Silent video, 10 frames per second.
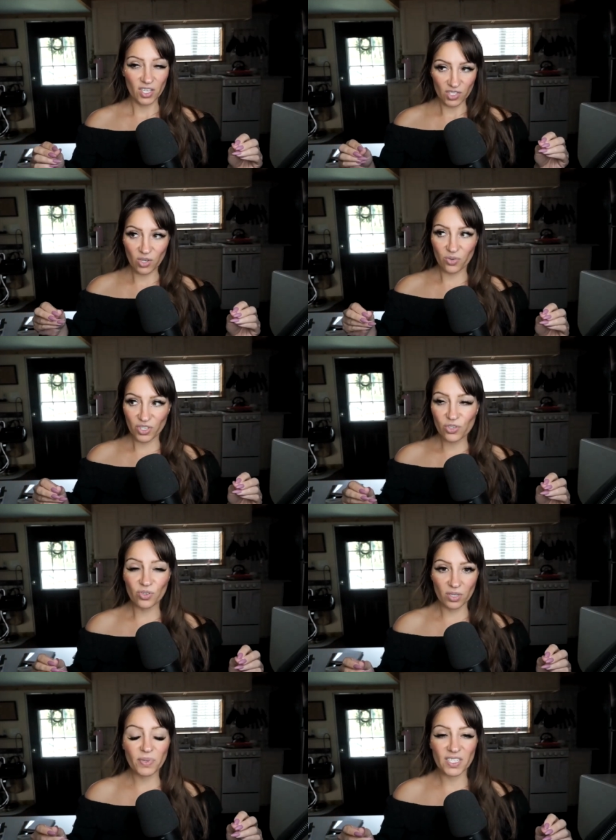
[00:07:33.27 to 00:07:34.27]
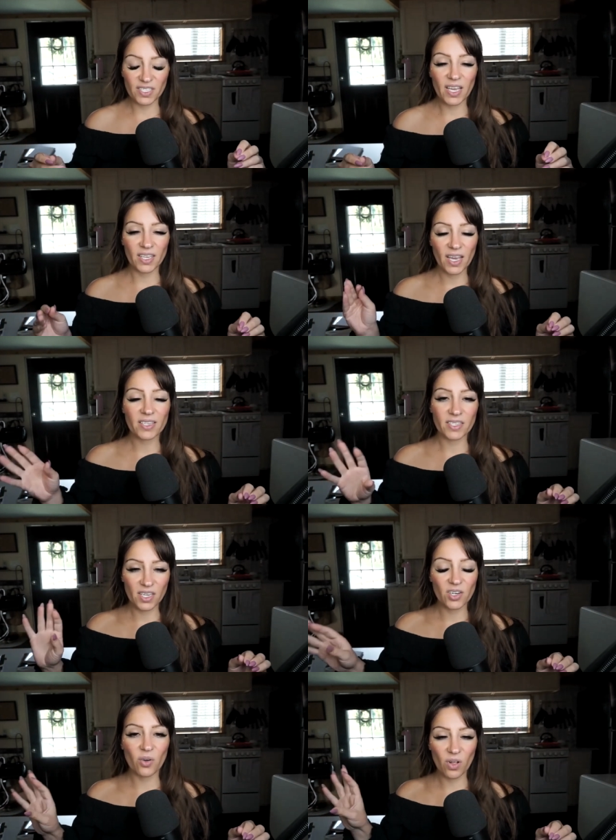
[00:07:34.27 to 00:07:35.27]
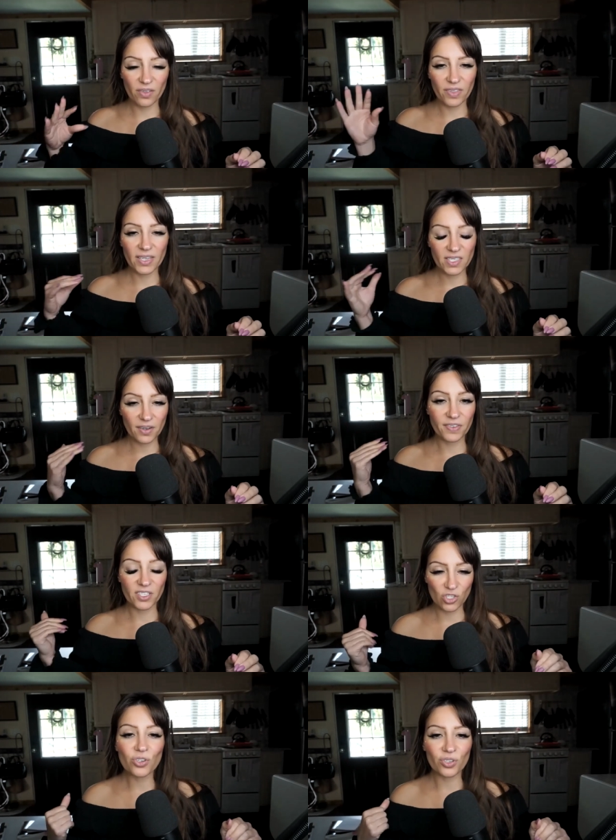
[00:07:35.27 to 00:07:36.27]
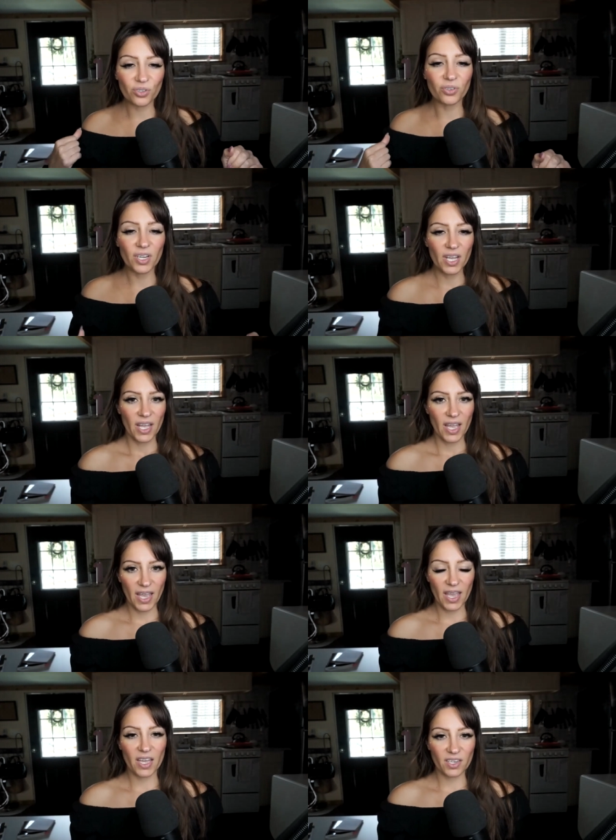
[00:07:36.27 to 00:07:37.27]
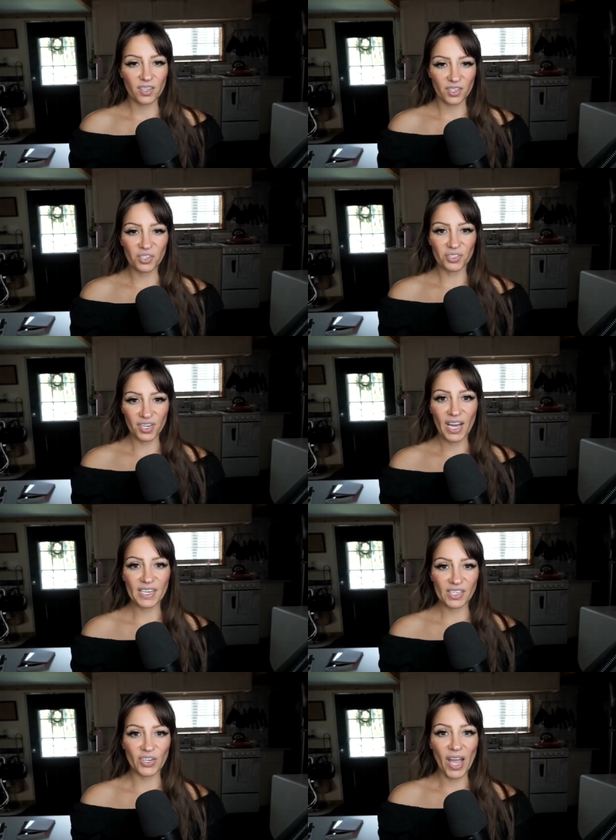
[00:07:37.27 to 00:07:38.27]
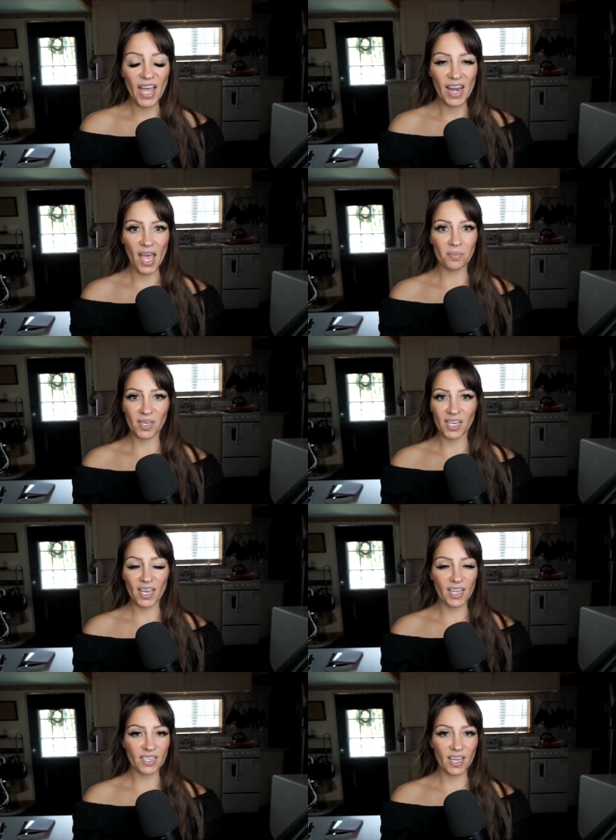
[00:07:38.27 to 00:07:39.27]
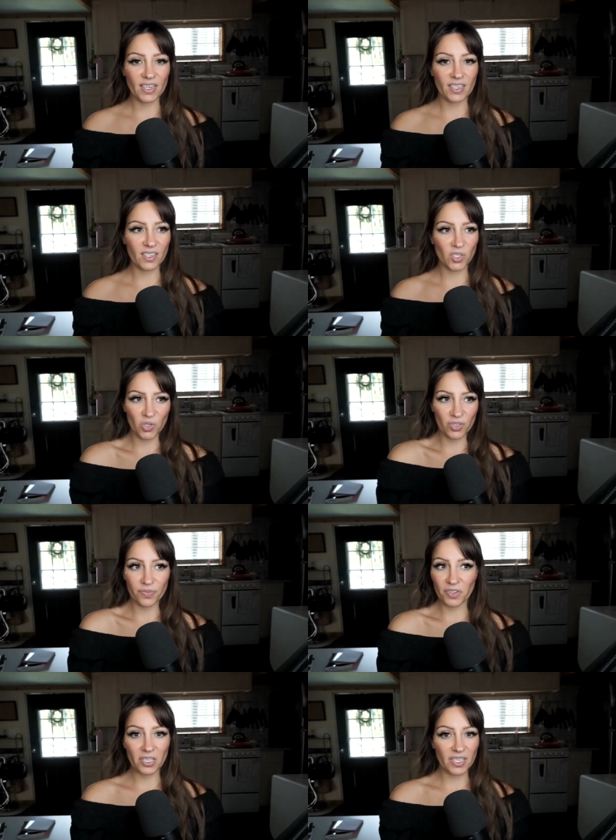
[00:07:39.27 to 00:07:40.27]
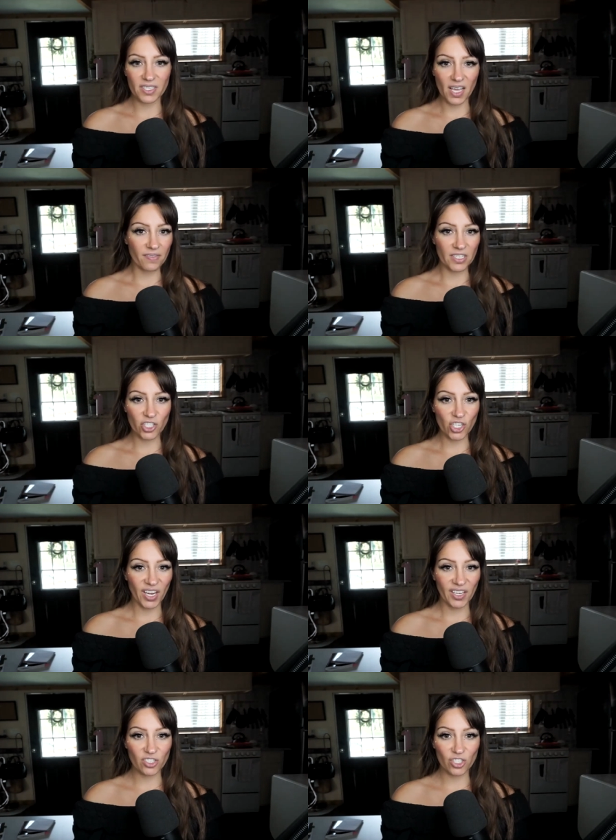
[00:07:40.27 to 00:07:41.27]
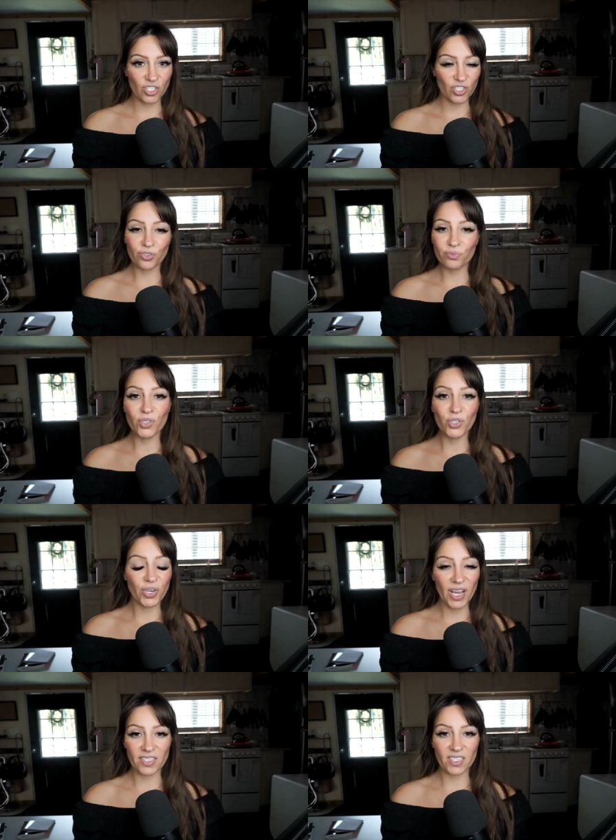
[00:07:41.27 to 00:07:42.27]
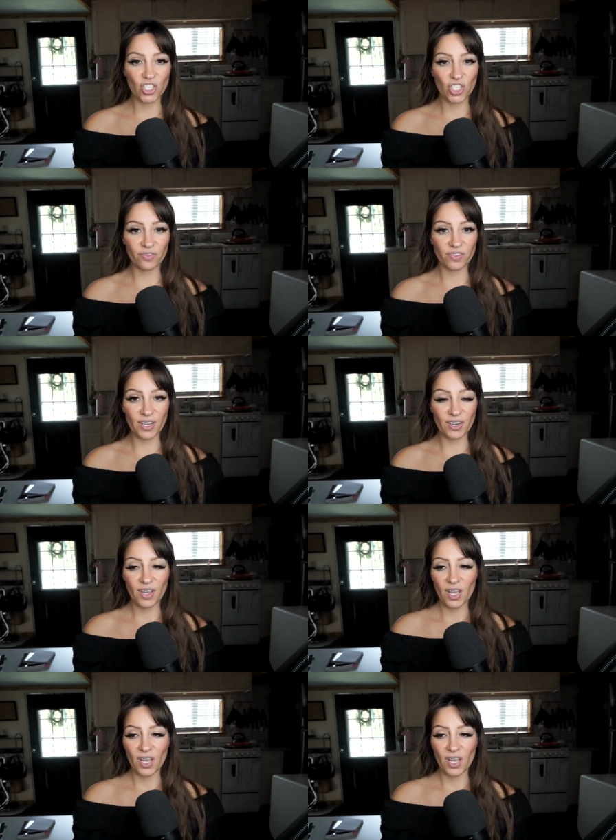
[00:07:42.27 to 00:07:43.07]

So you could be saying, yes, I know all of that stuff is true, and you're nodding your head at me, and yet your feelings haven't changed. Your mood hasn't shifted.